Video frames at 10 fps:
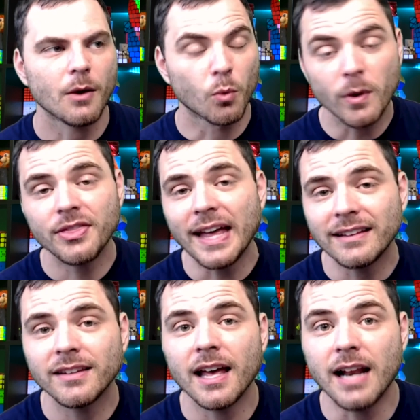With that
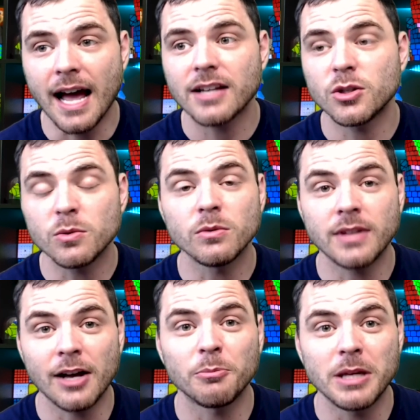said, I do
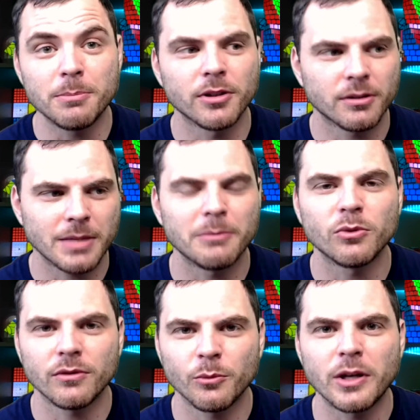tell people sometimes
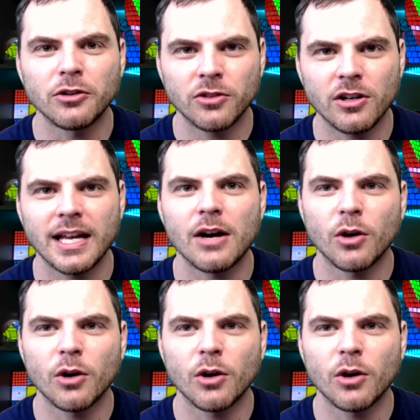when you're starting out,